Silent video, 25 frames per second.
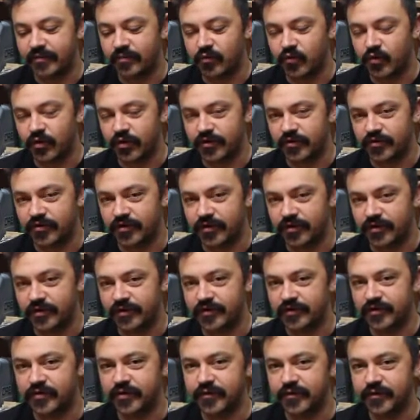registration
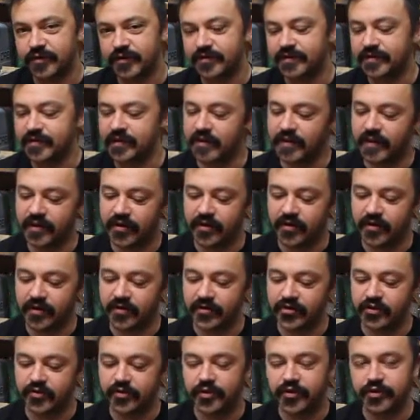surface and then
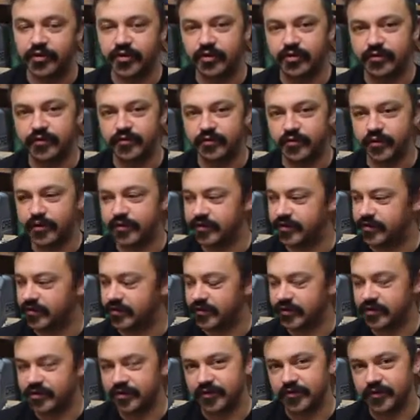also a curved
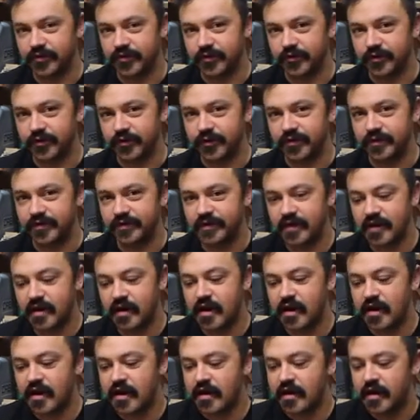registration surface,
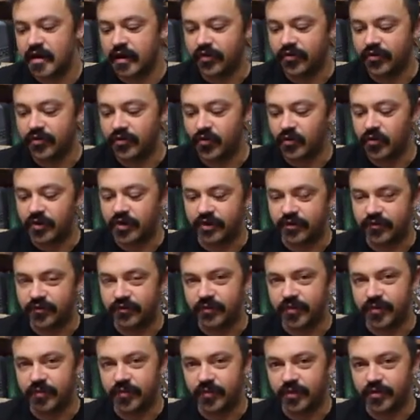and so we can
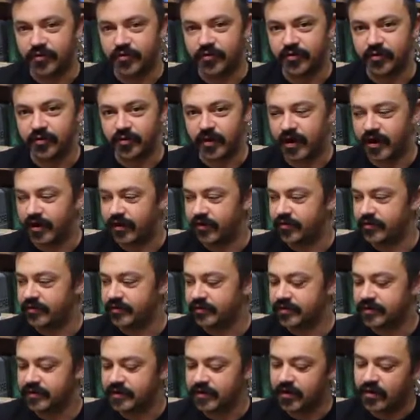flip those
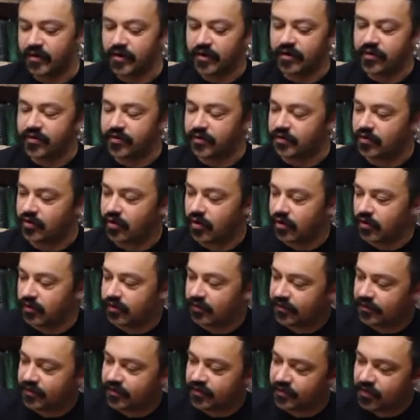around. The curve
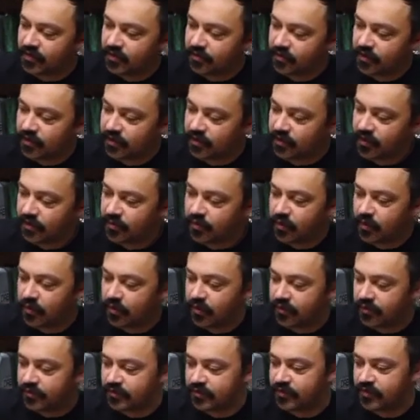is going to be
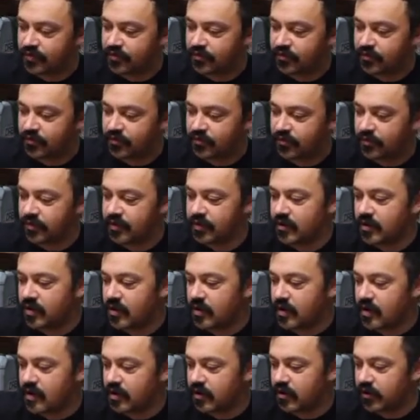important to
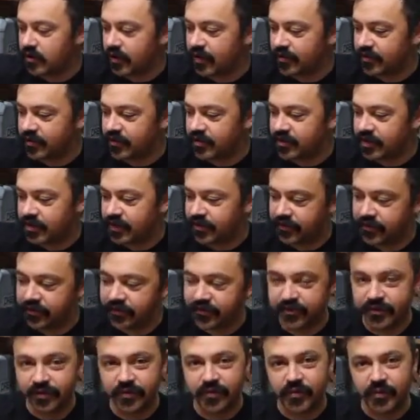cut the channels
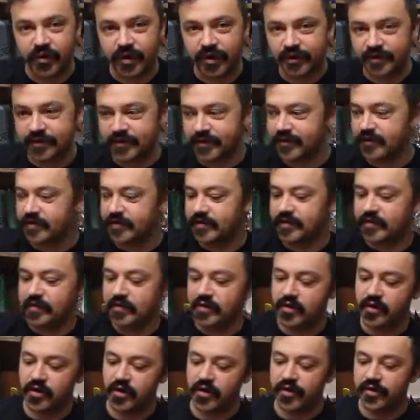in the waist.
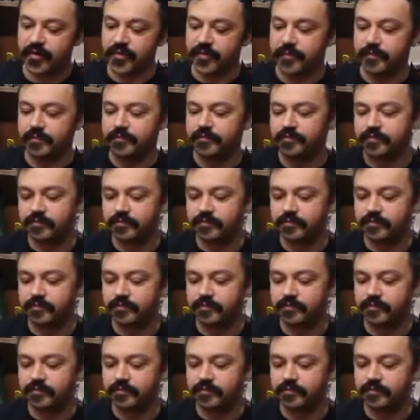And